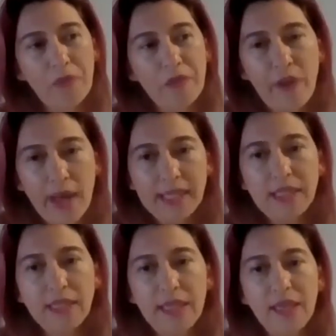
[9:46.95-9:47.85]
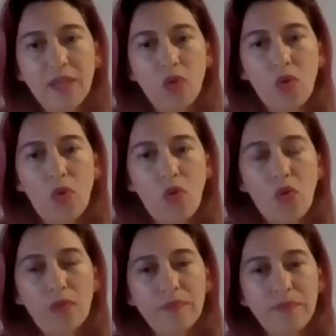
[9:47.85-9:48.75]
finding
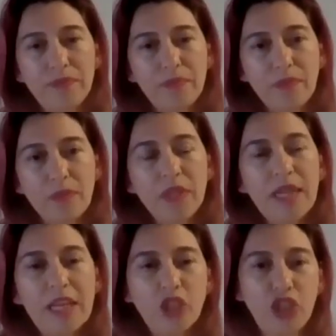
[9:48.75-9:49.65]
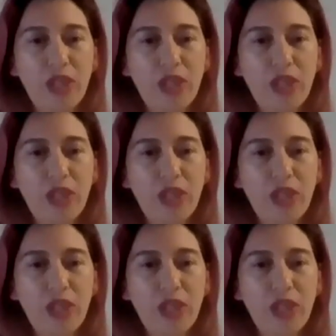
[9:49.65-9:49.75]
your niche